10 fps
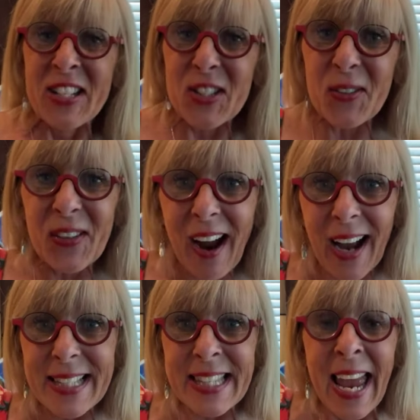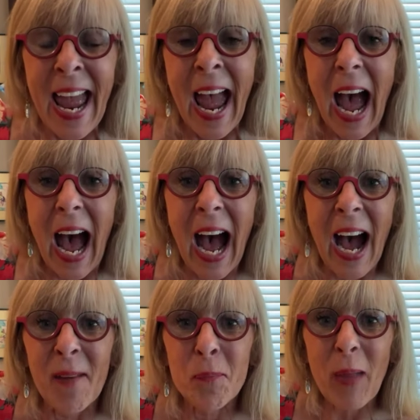So you guys,
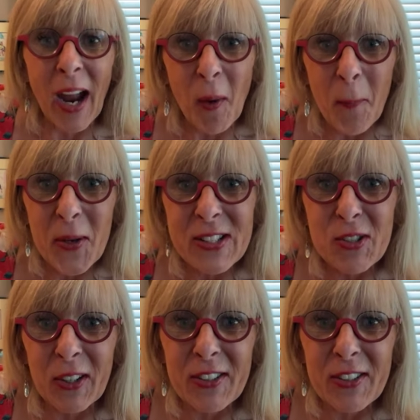I hope you enjoyed